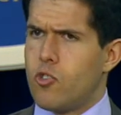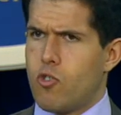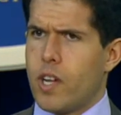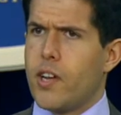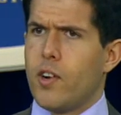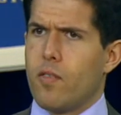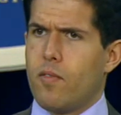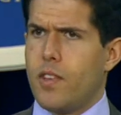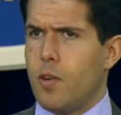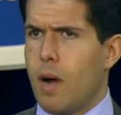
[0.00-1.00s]
trickier
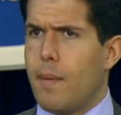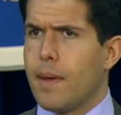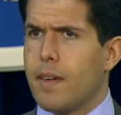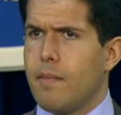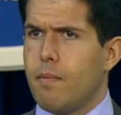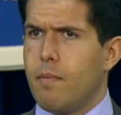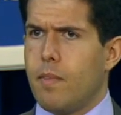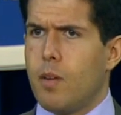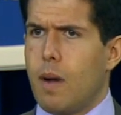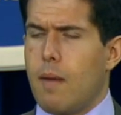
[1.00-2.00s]
for the
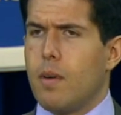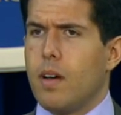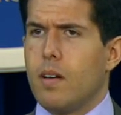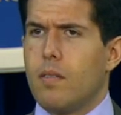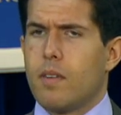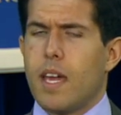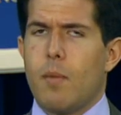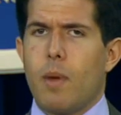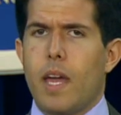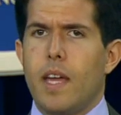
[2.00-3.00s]
Obama
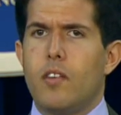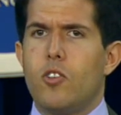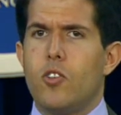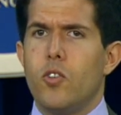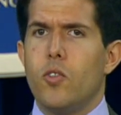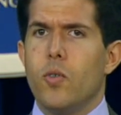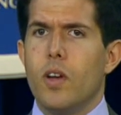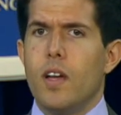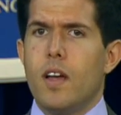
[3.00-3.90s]
campaign to